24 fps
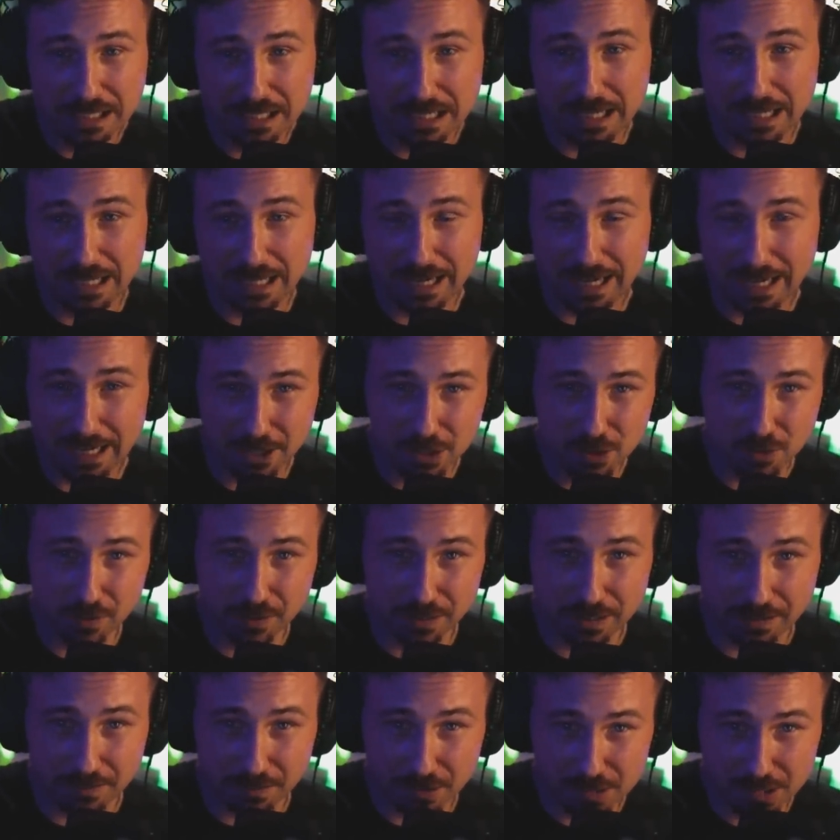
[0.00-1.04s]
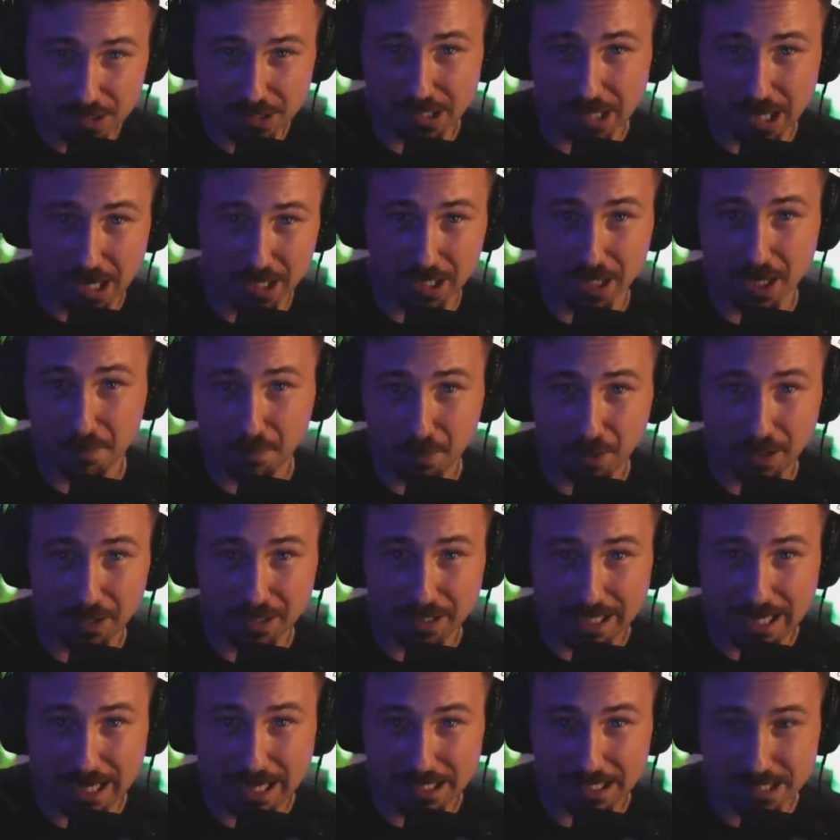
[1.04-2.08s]
uh, actually stock up on
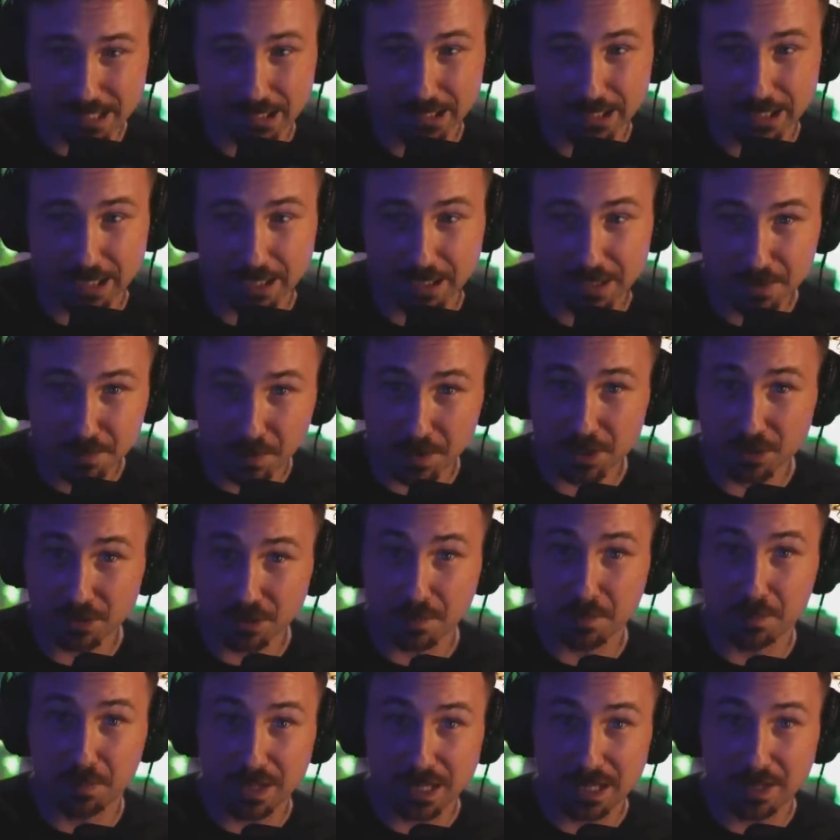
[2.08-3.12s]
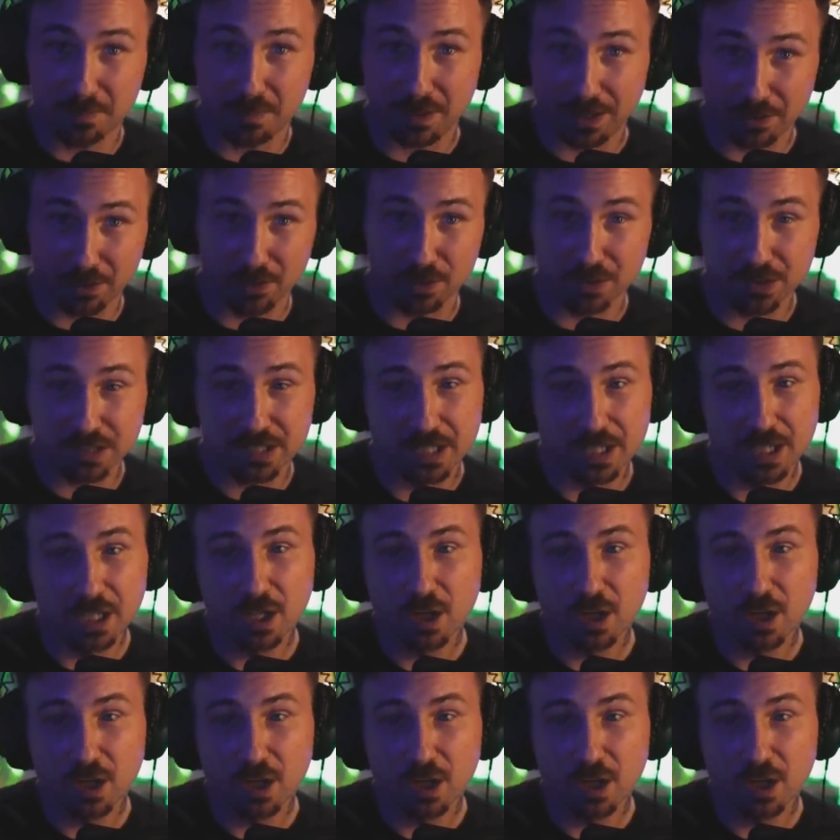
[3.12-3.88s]
gasoline, especially big barrels,